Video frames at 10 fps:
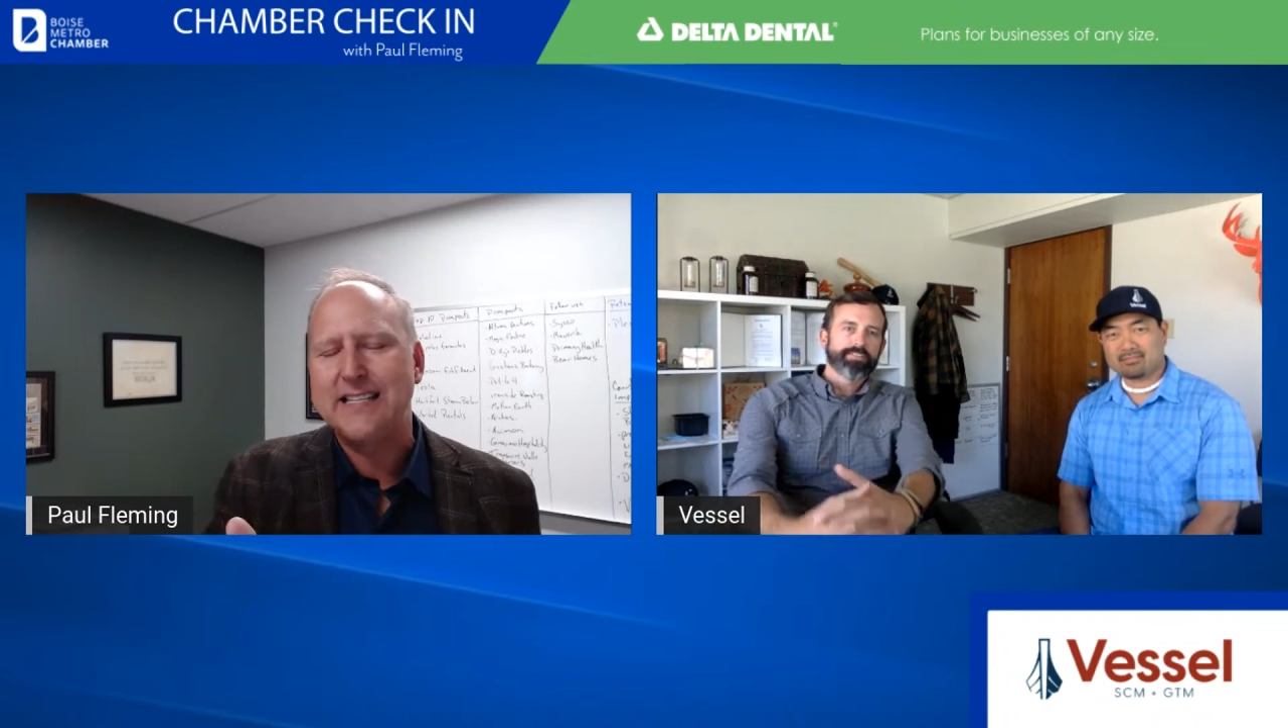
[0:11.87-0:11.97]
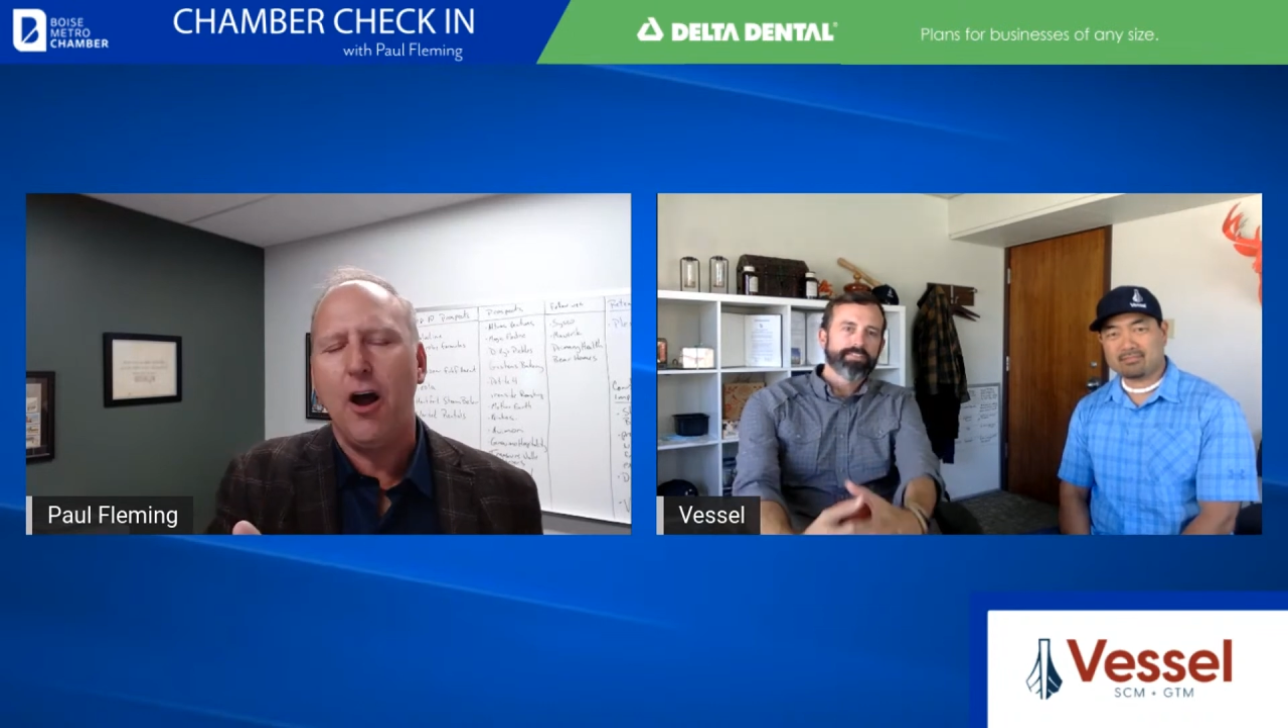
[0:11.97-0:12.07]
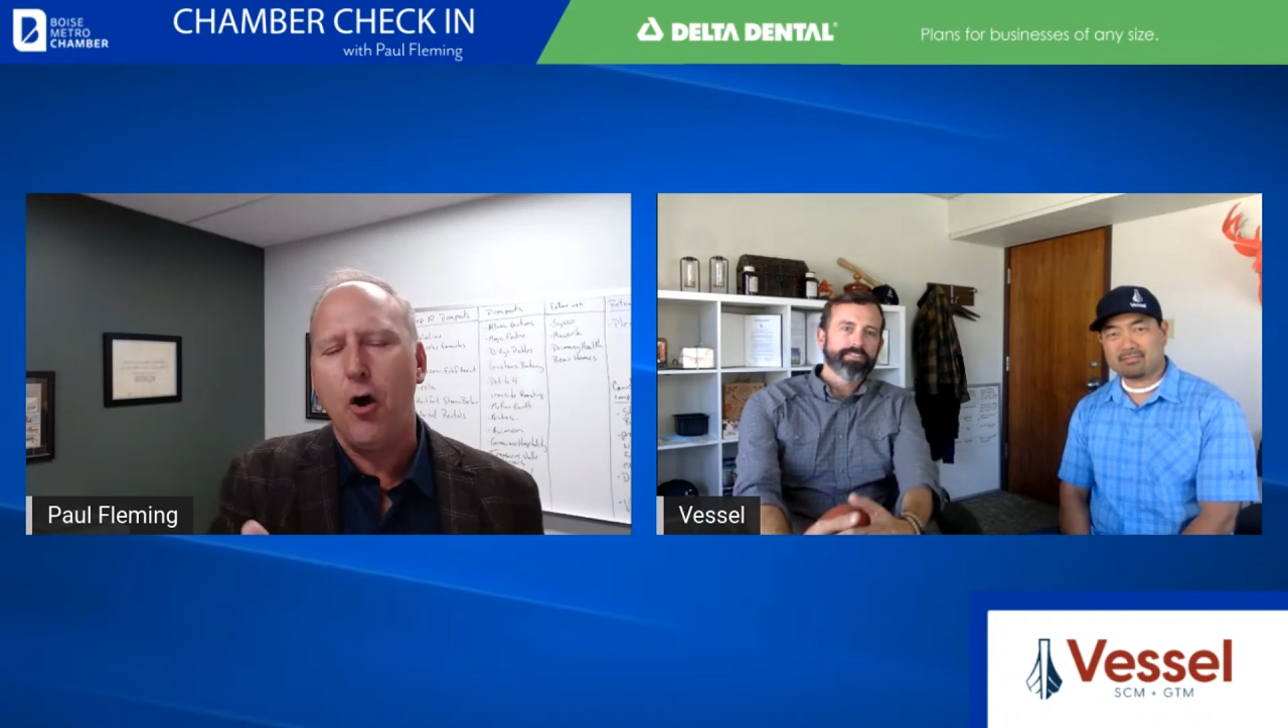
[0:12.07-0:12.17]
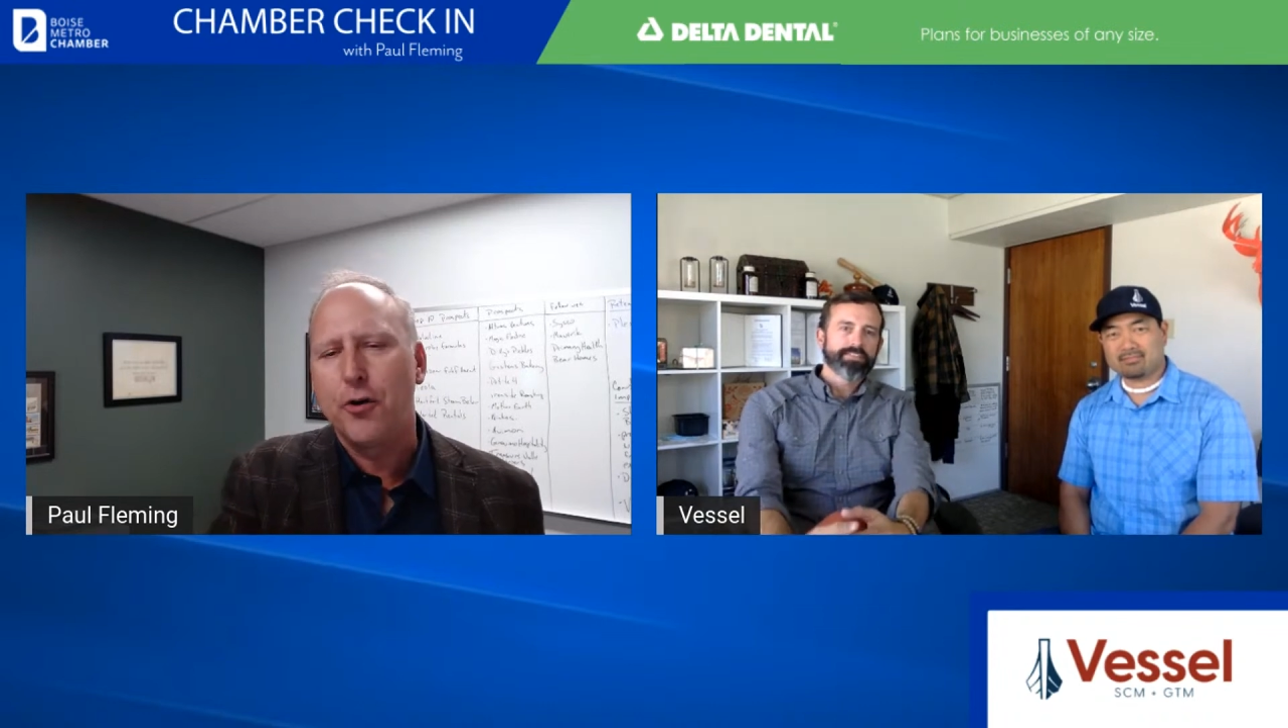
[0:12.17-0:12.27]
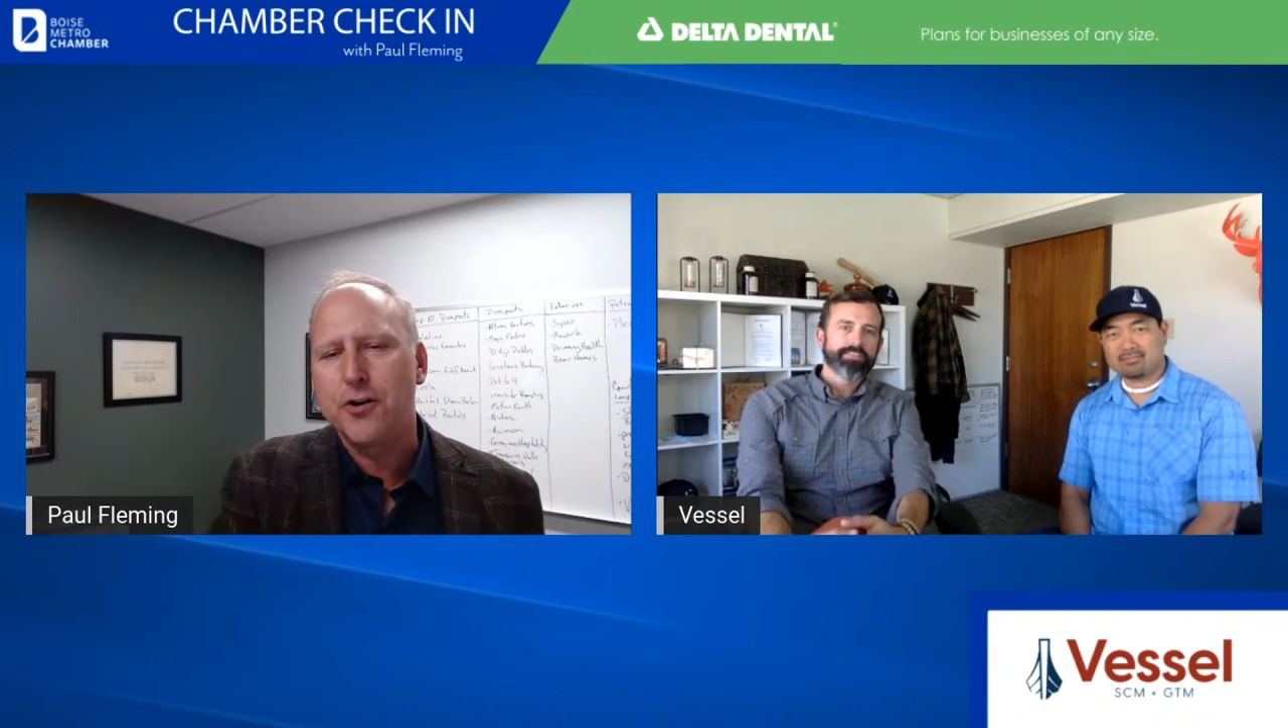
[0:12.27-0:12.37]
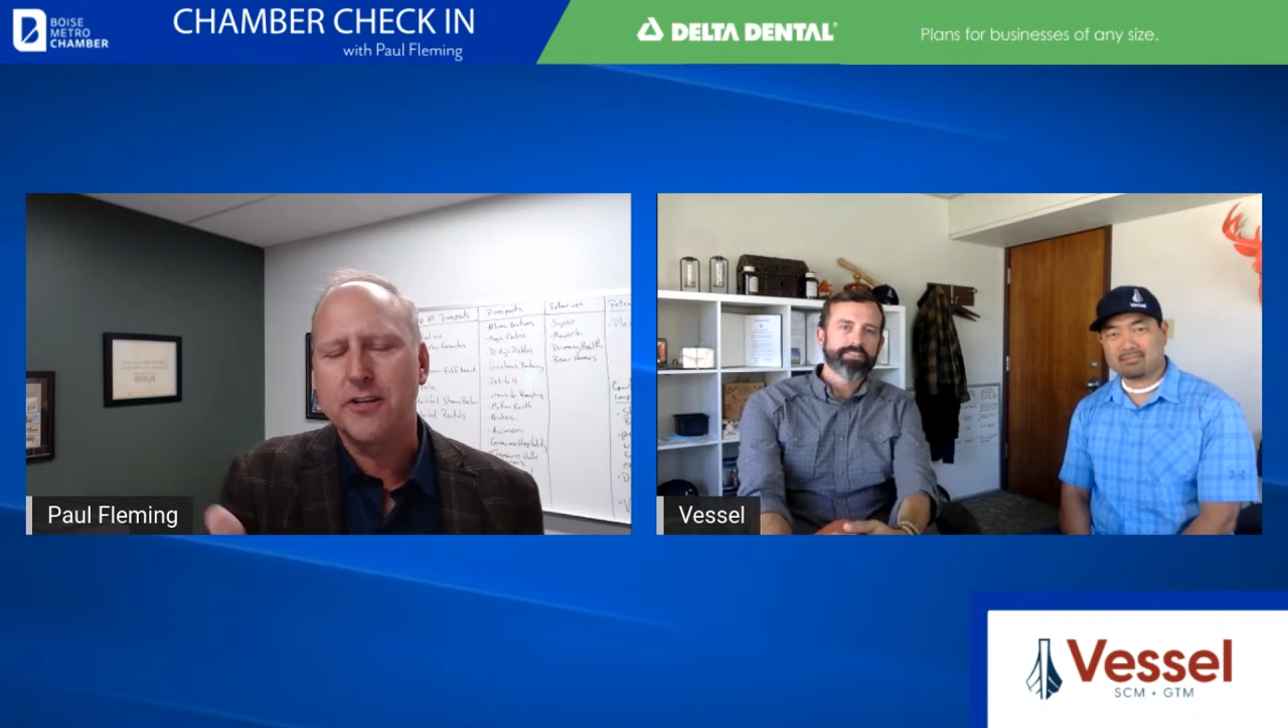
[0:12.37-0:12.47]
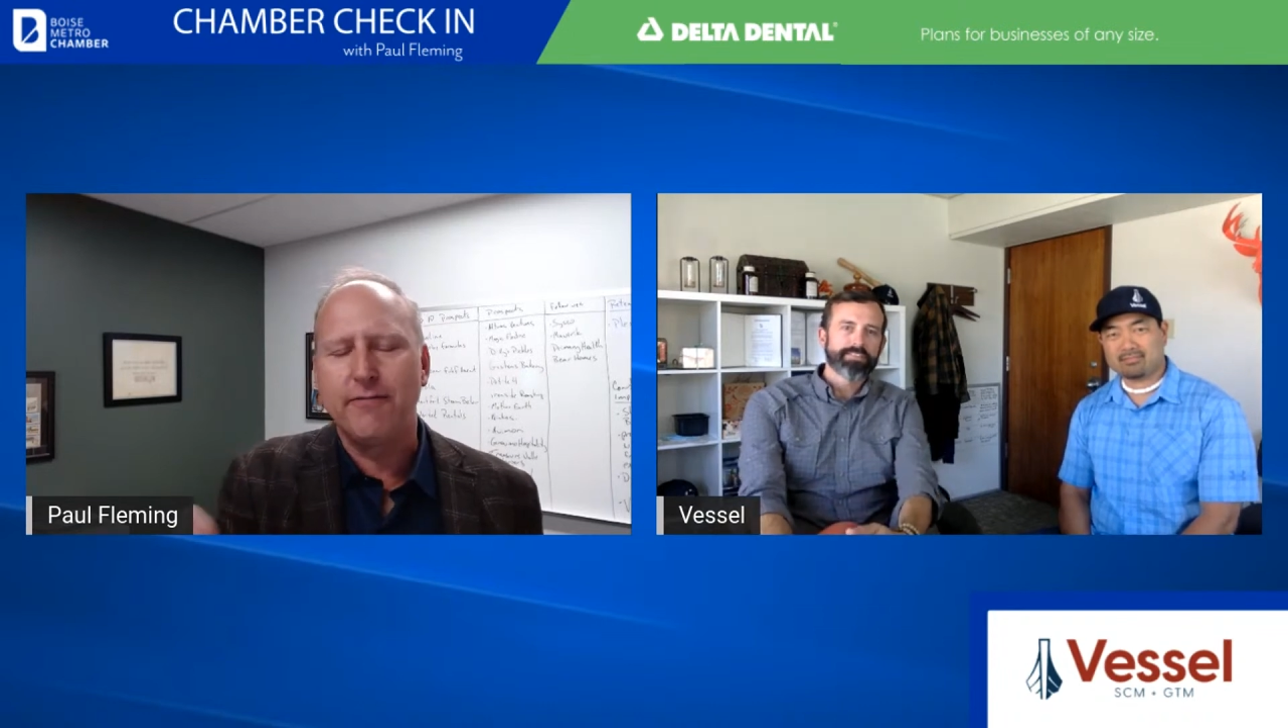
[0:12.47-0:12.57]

owners and